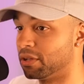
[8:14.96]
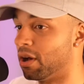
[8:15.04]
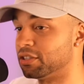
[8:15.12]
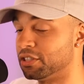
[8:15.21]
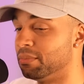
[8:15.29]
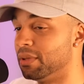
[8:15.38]

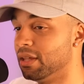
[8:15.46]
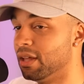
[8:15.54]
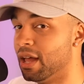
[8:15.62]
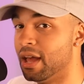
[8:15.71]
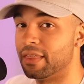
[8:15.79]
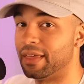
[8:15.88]
costed me
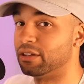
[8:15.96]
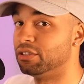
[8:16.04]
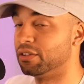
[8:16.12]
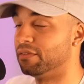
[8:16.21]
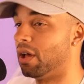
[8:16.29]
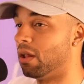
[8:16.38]

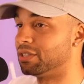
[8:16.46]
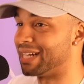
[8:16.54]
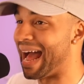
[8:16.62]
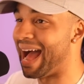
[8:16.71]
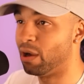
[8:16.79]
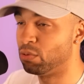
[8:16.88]
thousands of dollars
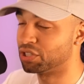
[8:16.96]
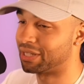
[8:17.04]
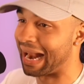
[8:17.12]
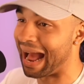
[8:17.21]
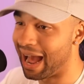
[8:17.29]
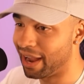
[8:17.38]
that I wish
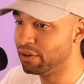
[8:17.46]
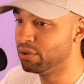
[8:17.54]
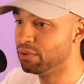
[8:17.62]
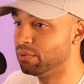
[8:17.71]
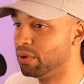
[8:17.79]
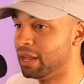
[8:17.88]
that I
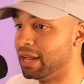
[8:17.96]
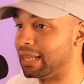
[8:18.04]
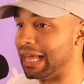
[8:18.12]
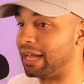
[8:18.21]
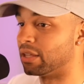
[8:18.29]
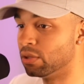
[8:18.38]
knew
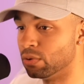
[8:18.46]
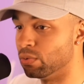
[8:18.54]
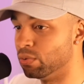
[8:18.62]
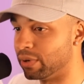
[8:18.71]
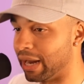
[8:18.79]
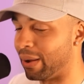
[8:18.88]
that
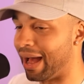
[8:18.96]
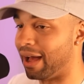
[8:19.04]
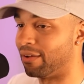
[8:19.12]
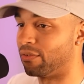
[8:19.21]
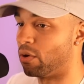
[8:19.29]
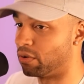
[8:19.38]
you now
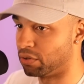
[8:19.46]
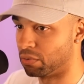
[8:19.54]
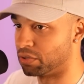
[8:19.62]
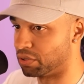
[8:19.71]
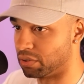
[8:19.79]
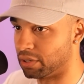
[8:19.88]
have on your
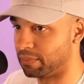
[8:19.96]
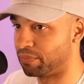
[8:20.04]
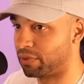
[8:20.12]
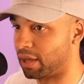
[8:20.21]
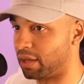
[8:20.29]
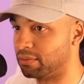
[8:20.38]
journey,
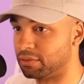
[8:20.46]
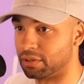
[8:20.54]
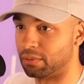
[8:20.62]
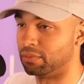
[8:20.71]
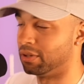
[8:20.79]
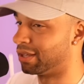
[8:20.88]
okay?
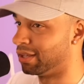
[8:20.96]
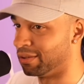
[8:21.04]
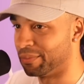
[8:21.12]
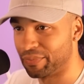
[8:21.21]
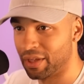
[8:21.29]
So lucky you.